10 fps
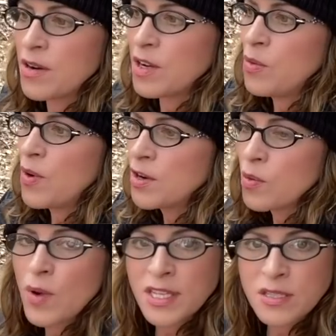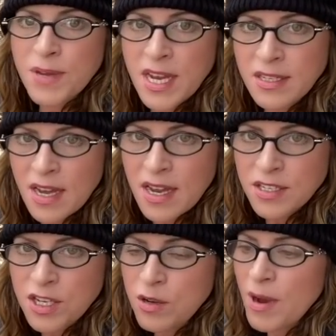You wonder what's being done
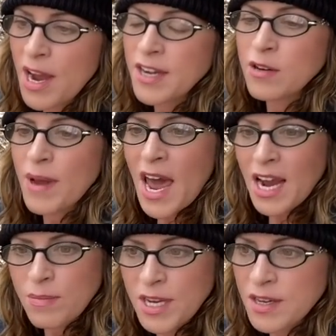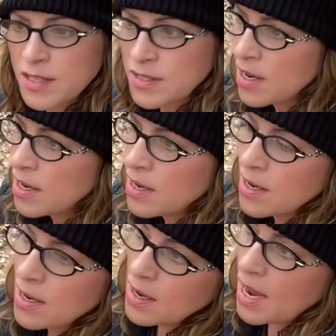to you behind your back because
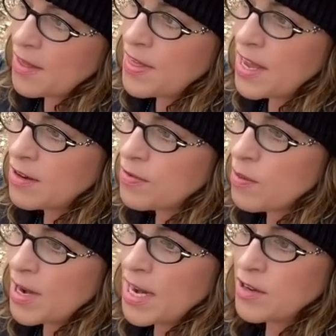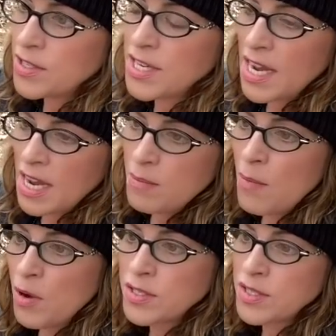I think from what I understand,
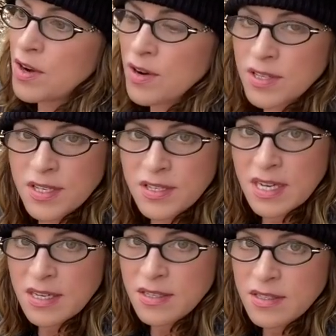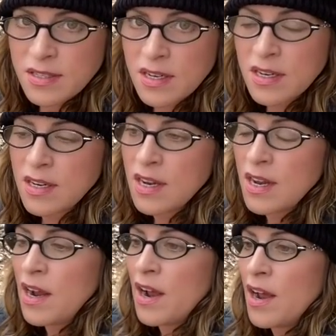most narcissists
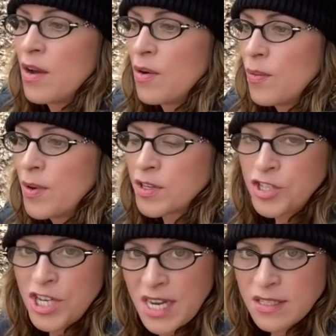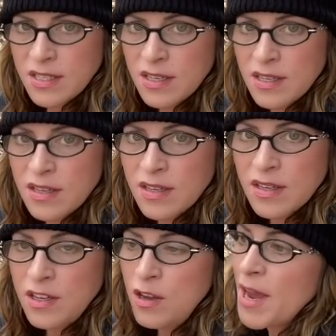will cheat
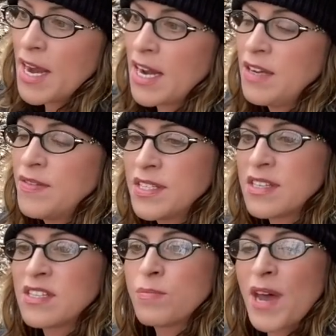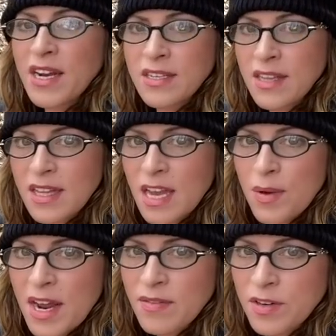you may not even suspect that they
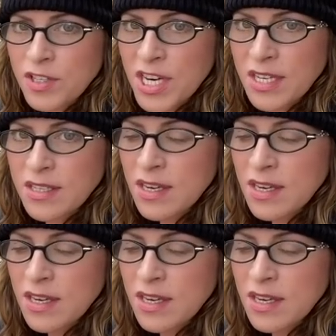would ever cheat.